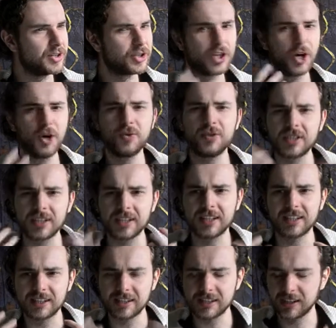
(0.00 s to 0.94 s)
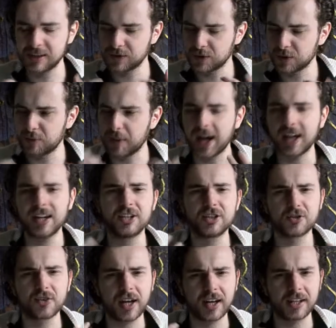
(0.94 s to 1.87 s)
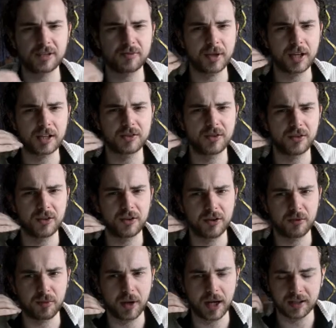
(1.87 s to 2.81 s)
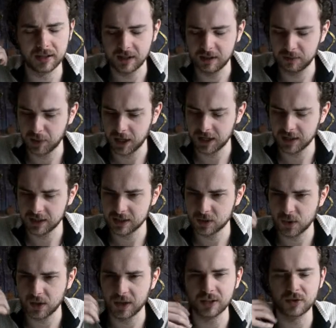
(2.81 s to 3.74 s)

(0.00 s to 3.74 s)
toastiness, that sort of pastry aspect on the palate as well,